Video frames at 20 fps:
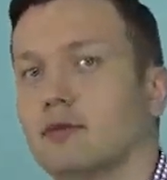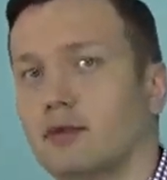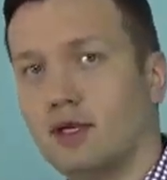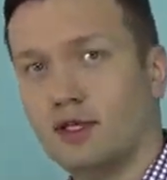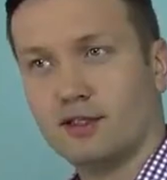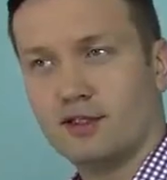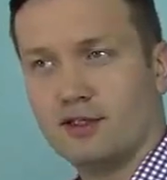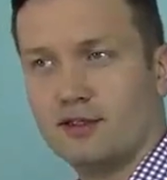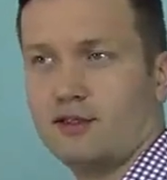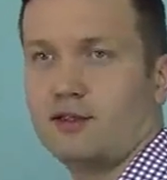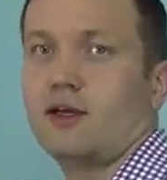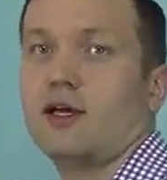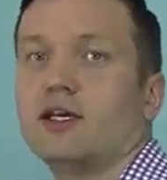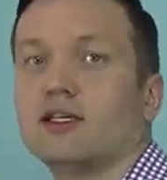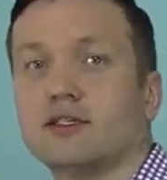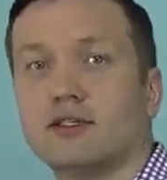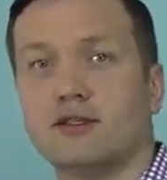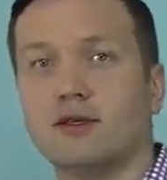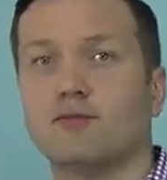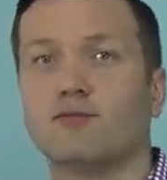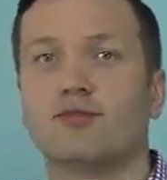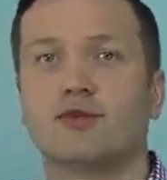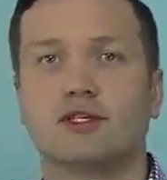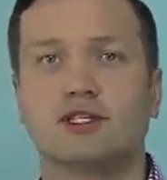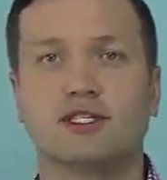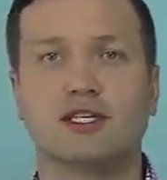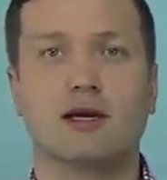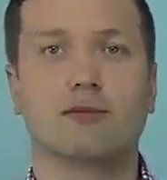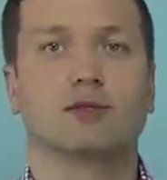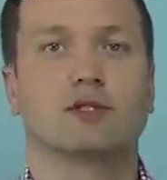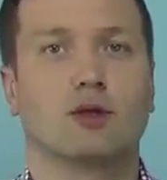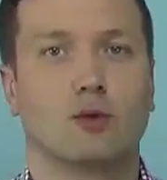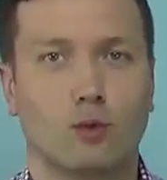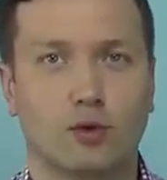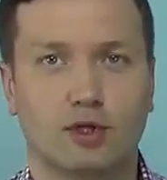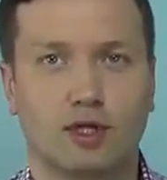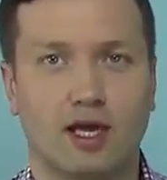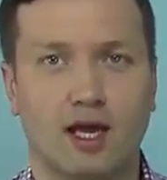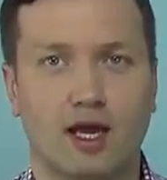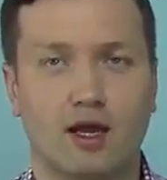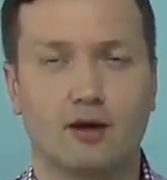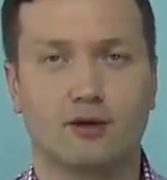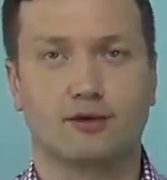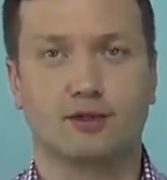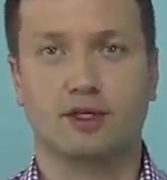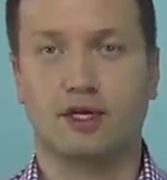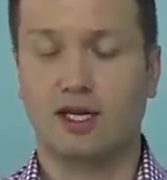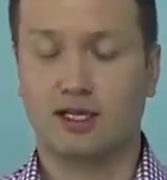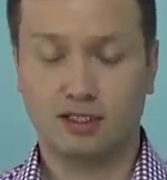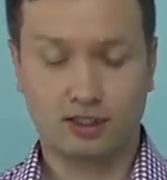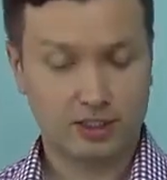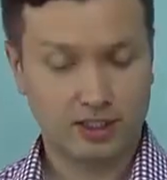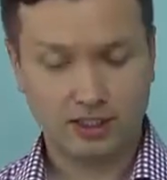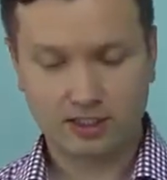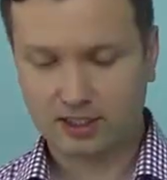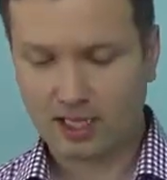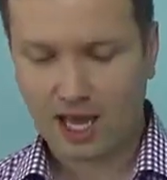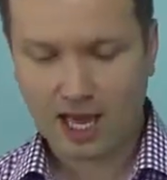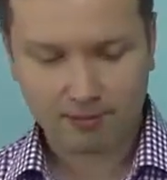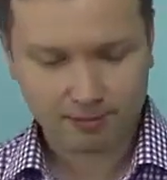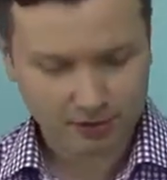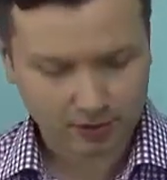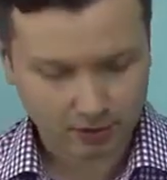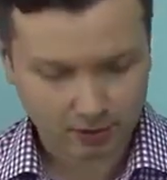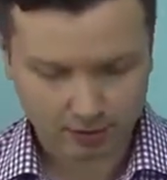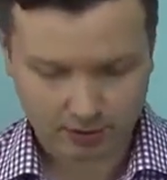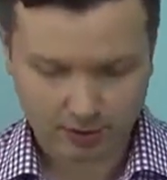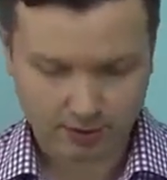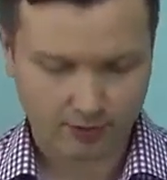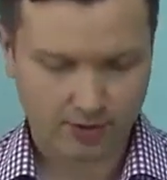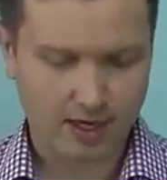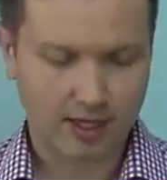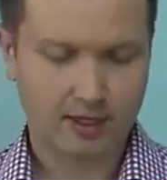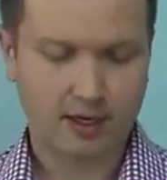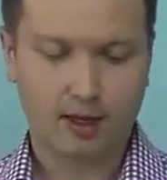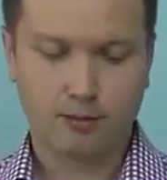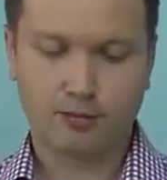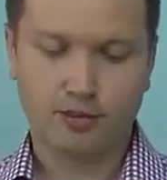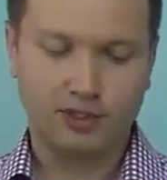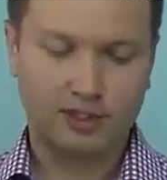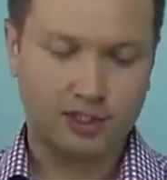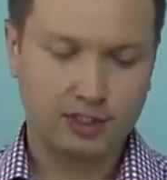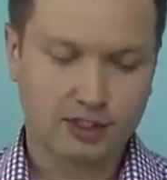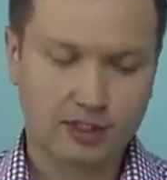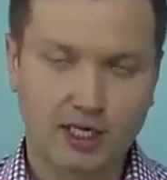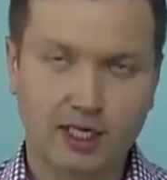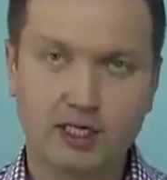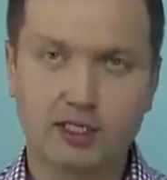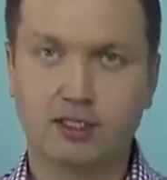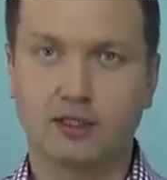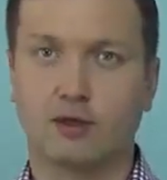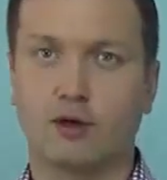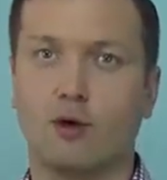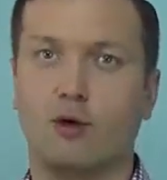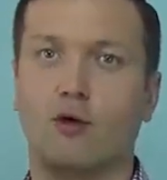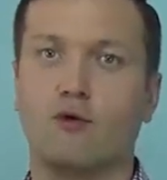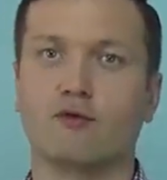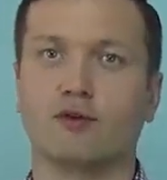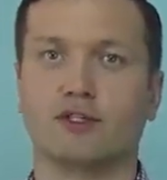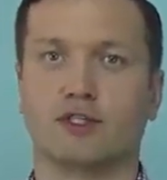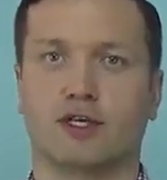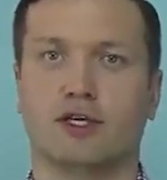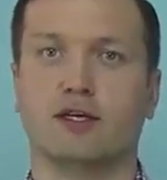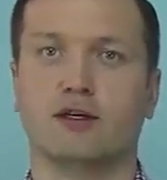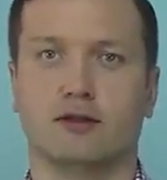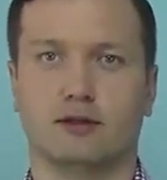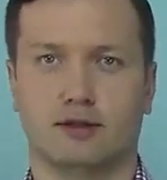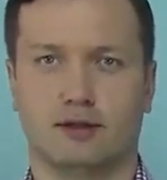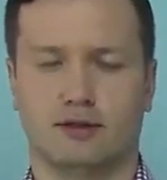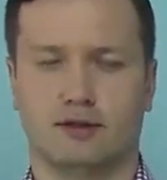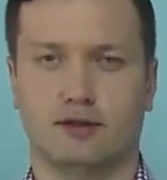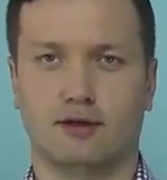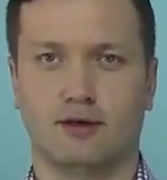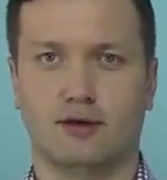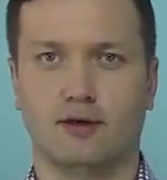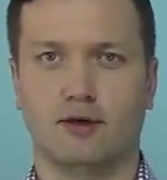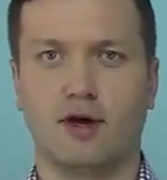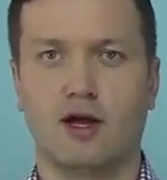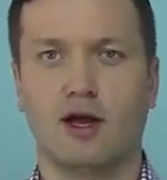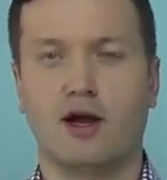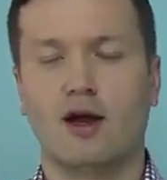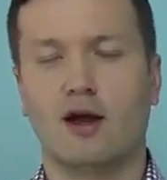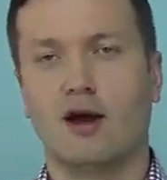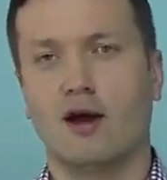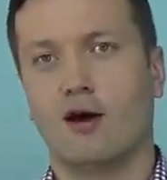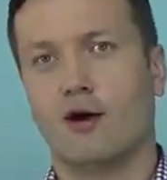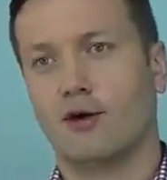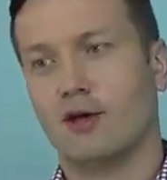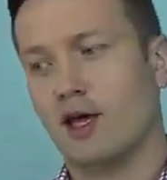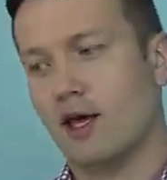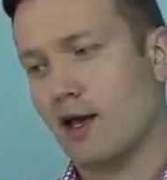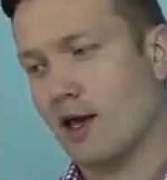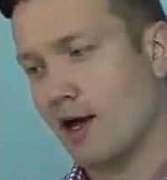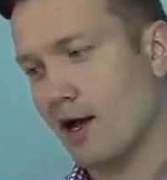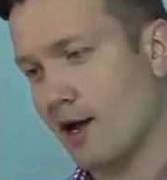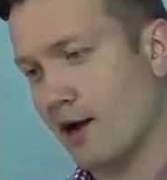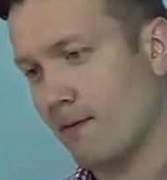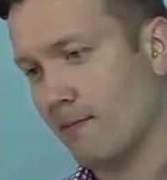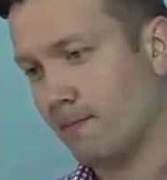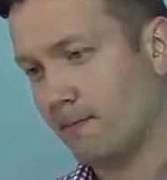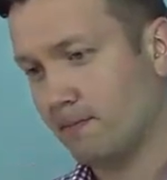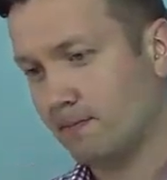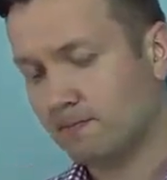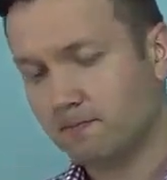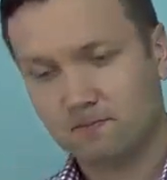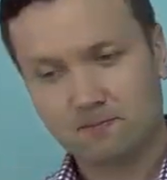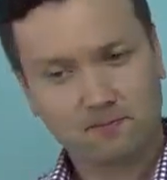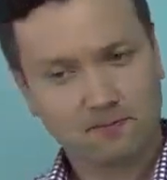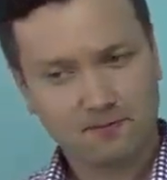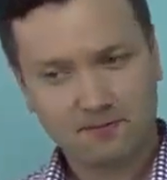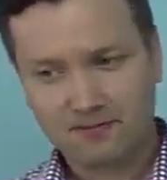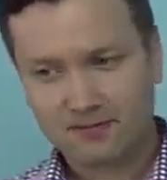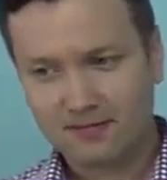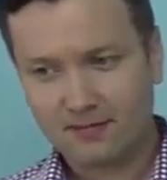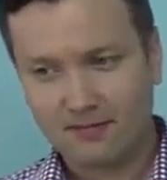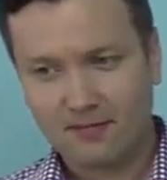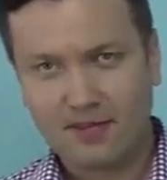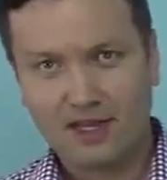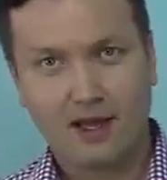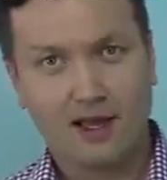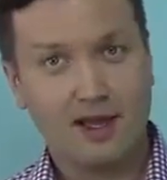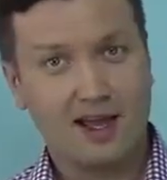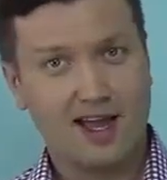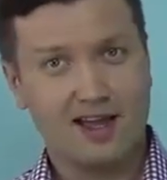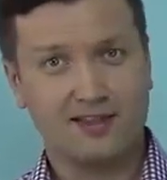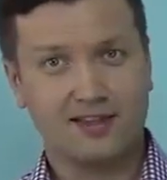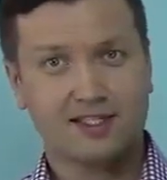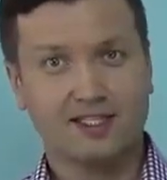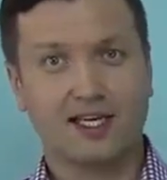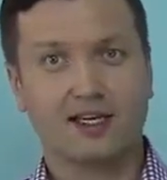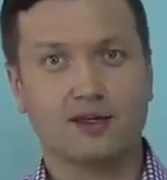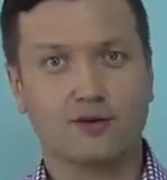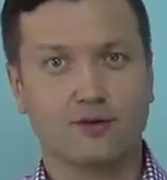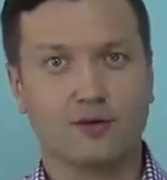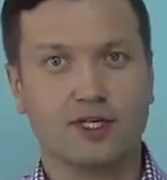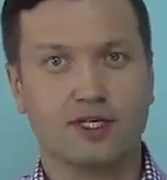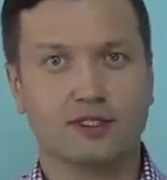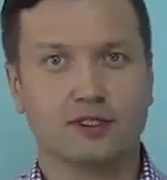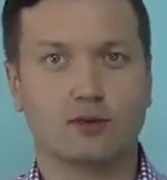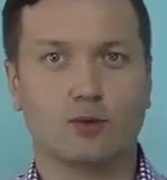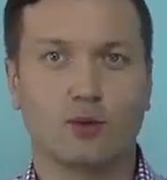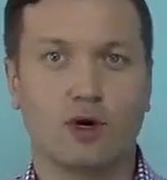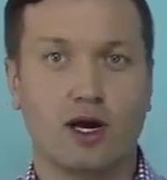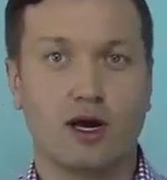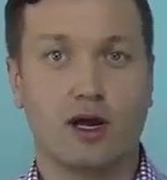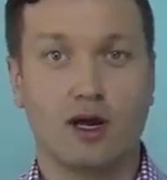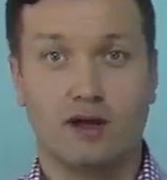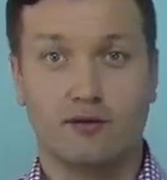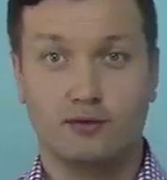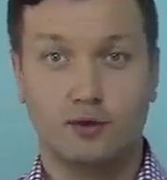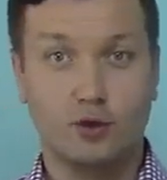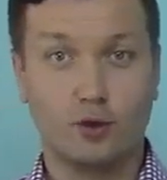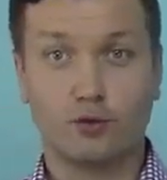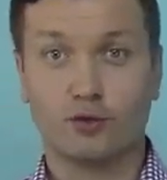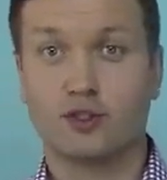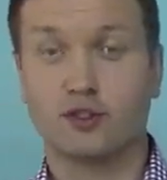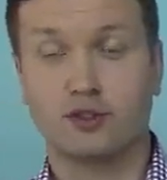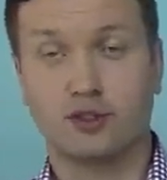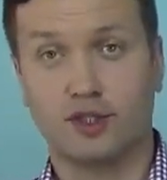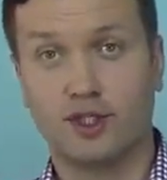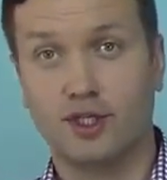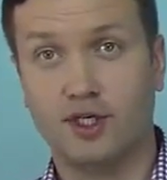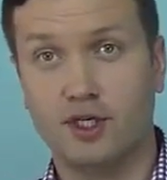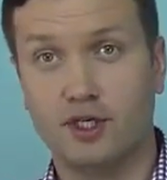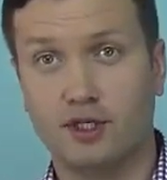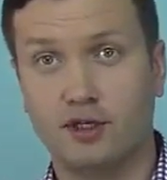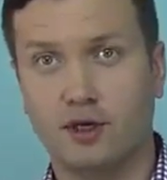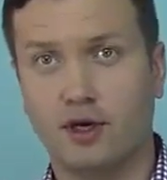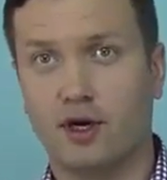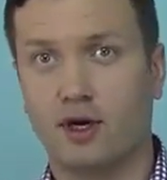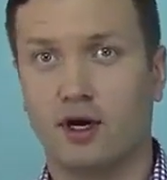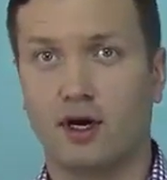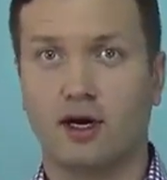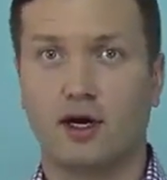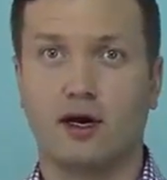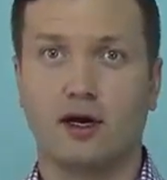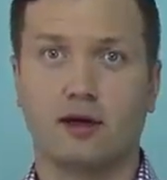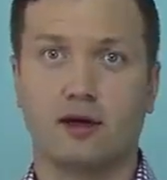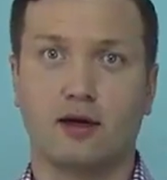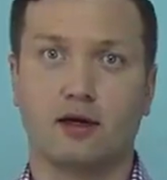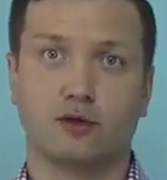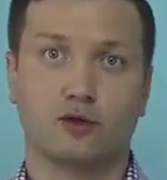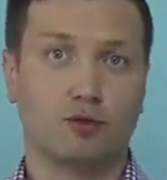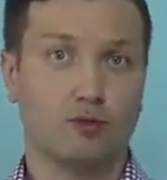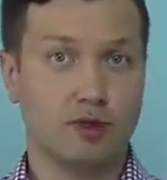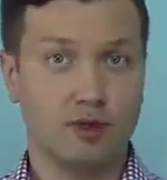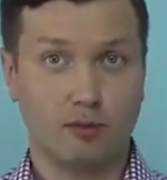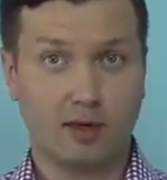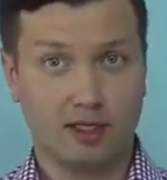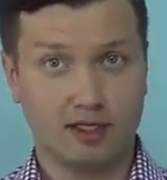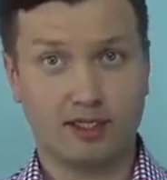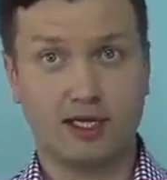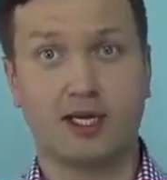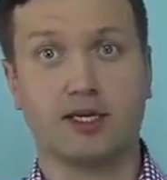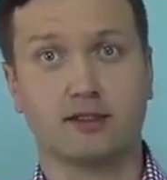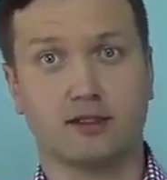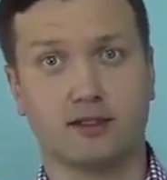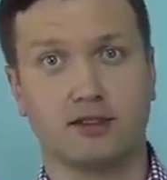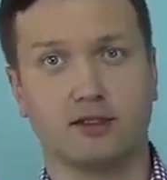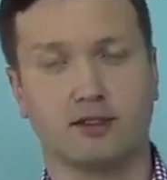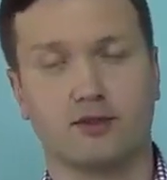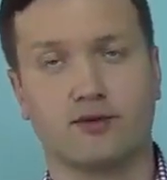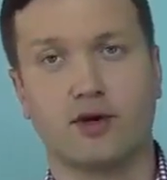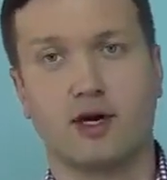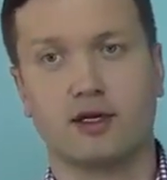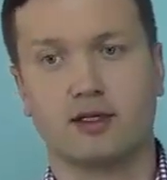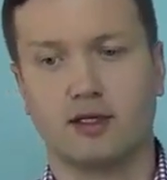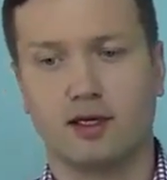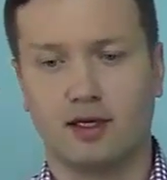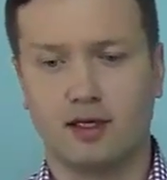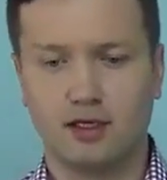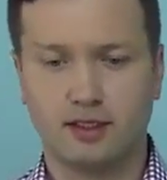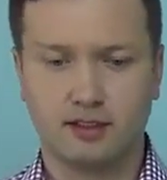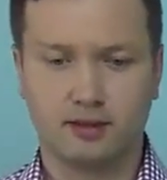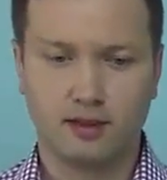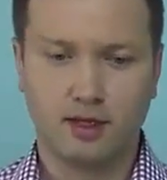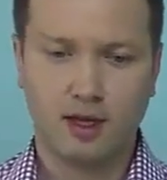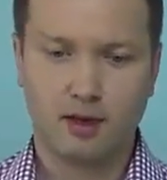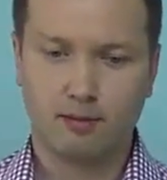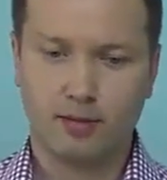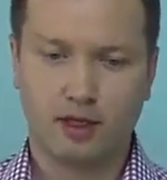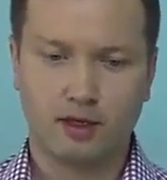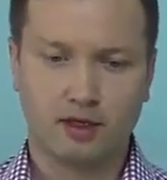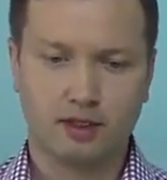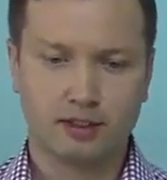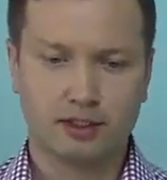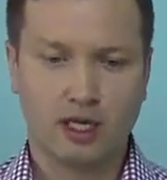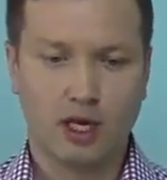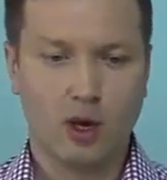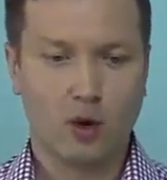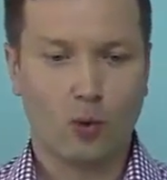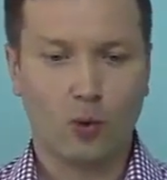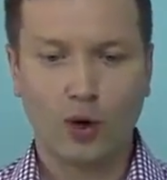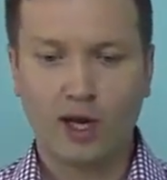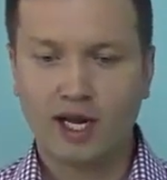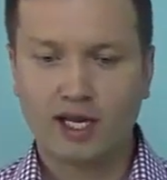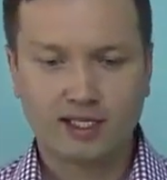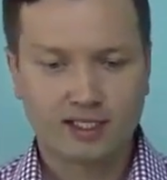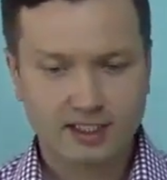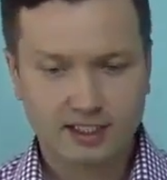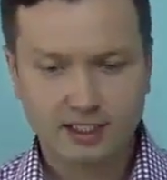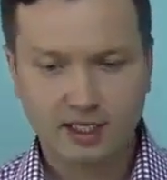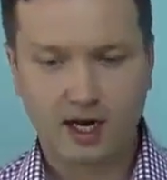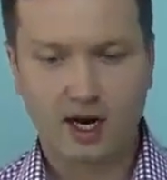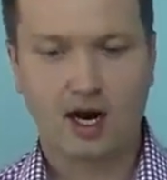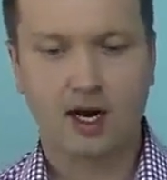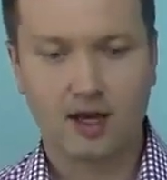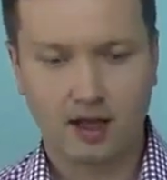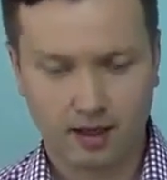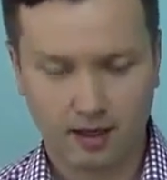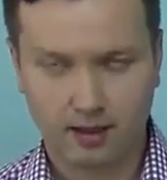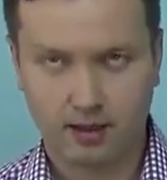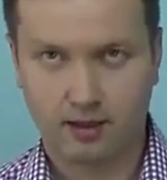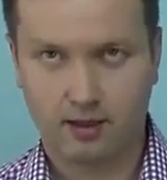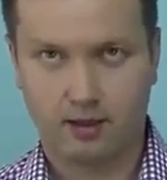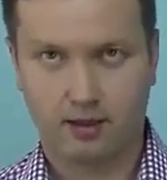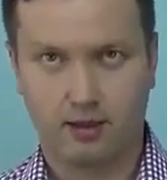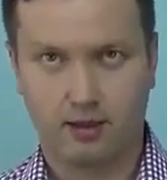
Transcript: It's the perception what counts, and she is absolutely right. Presentation over skills. Okay, and the second reason why I have chosen Chi to be my dance instructor is because when I started